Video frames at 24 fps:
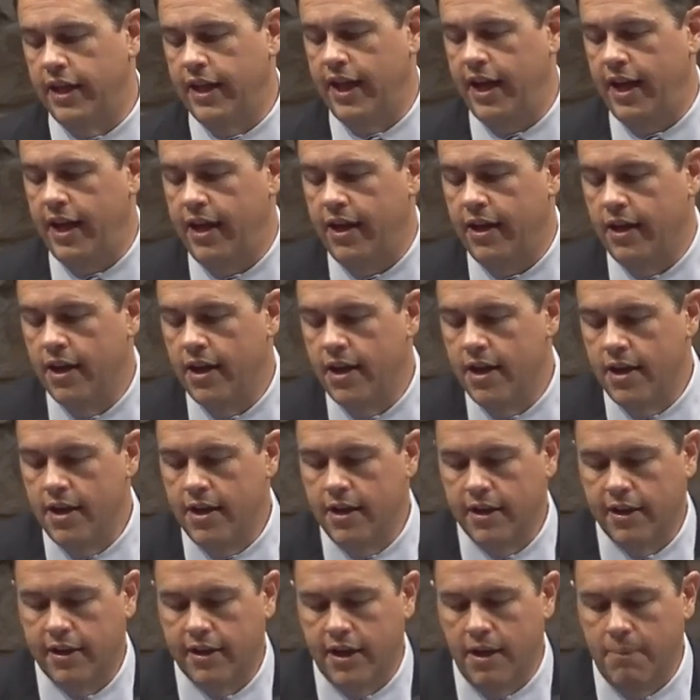commends
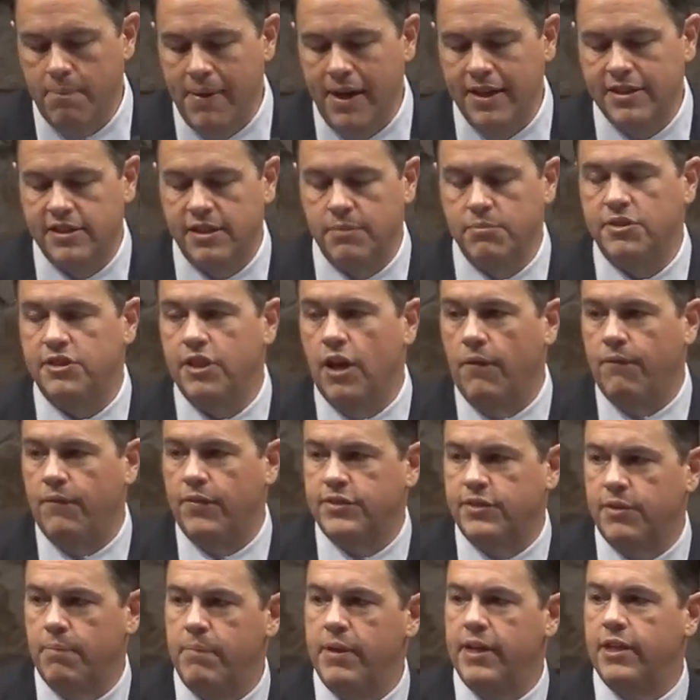himself as a minister
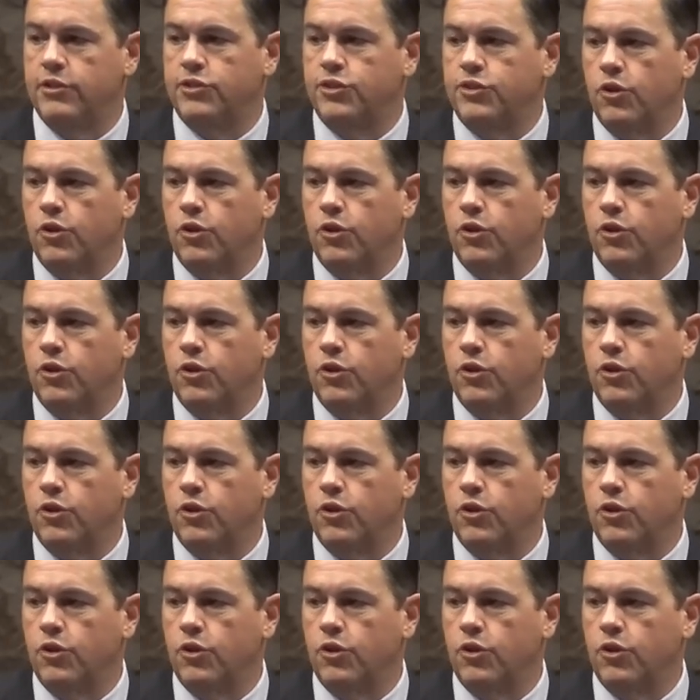by